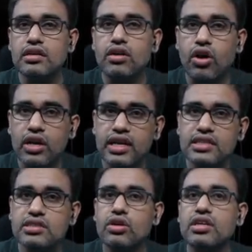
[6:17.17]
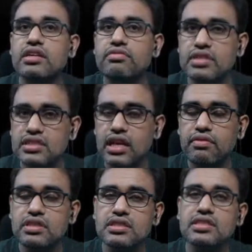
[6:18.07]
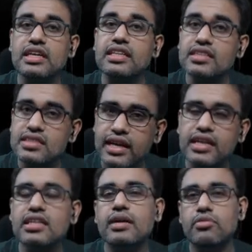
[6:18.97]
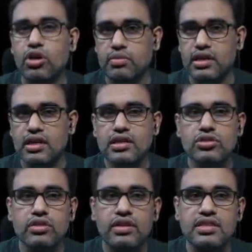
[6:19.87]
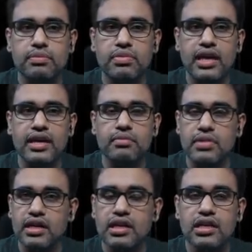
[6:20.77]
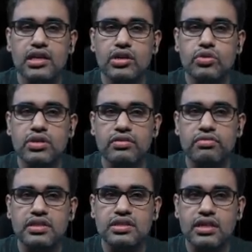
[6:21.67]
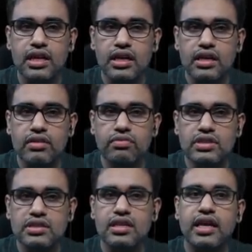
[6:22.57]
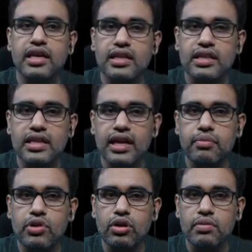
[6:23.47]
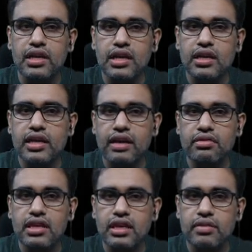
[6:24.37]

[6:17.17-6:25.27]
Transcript: organs or the viscera which is inside the abdomen, so it will supplying blood to the viscera which is lying in the abdominal cavity,